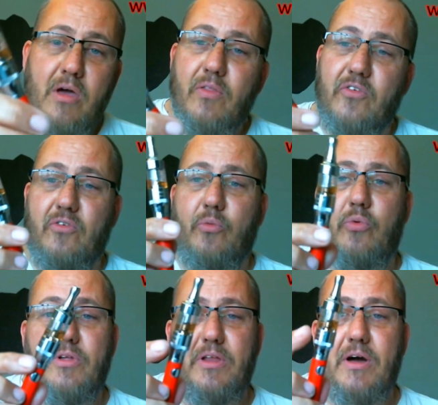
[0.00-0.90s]
this is a
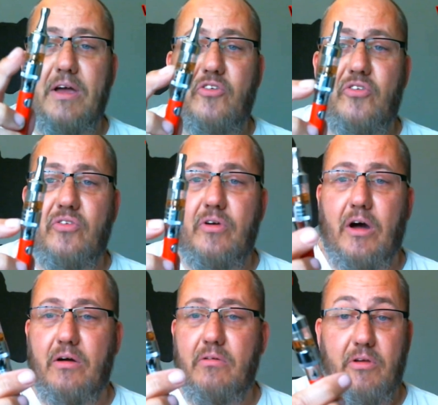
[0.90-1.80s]
really nice,
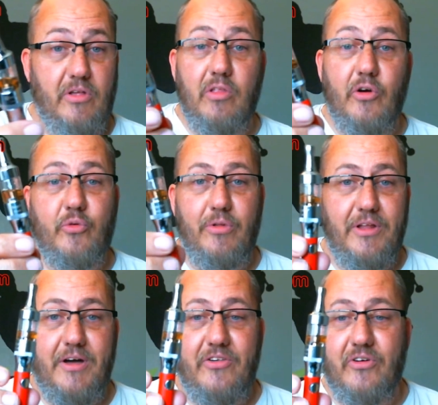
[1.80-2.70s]
it looks really
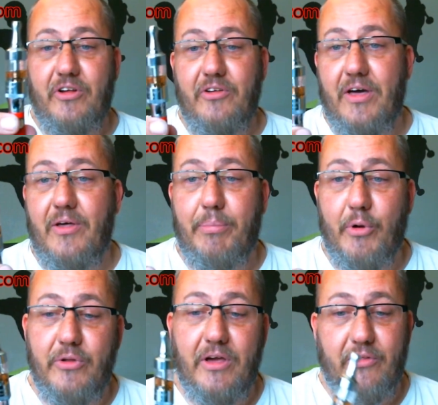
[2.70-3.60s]
nice on here, that Pro
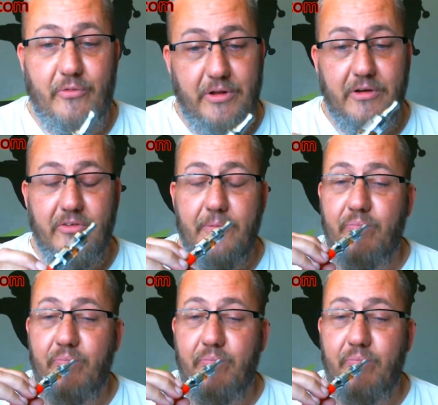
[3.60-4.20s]
Tank 3 does.